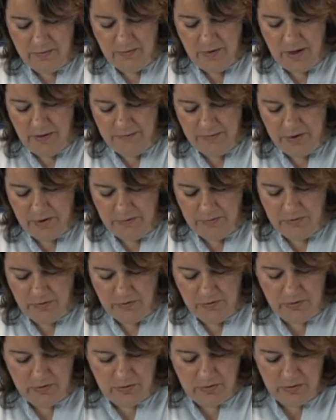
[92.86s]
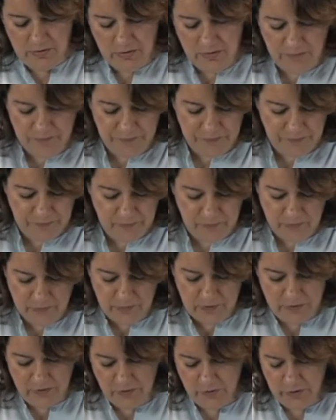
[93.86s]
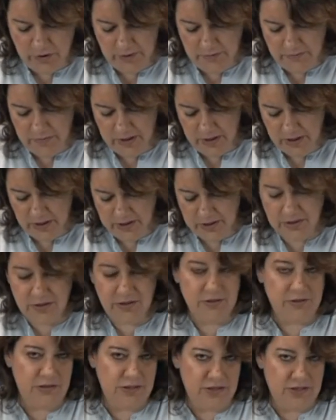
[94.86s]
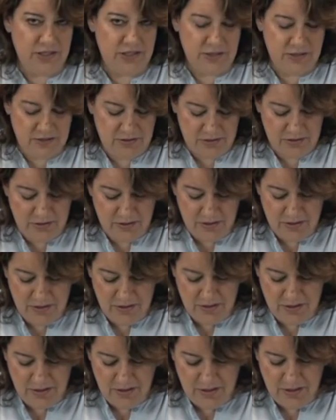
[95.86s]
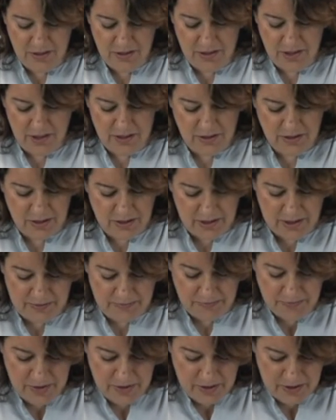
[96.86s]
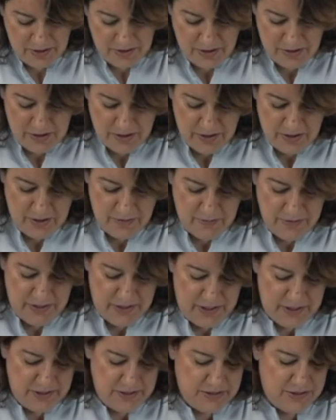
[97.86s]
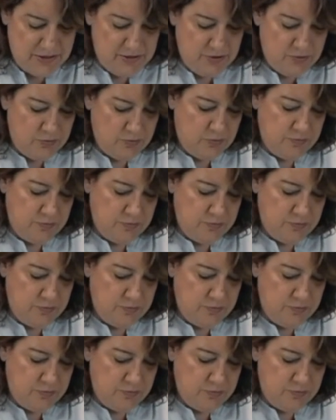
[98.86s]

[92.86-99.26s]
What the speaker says: buttermilk cream because it takes a lot of time. Okay, so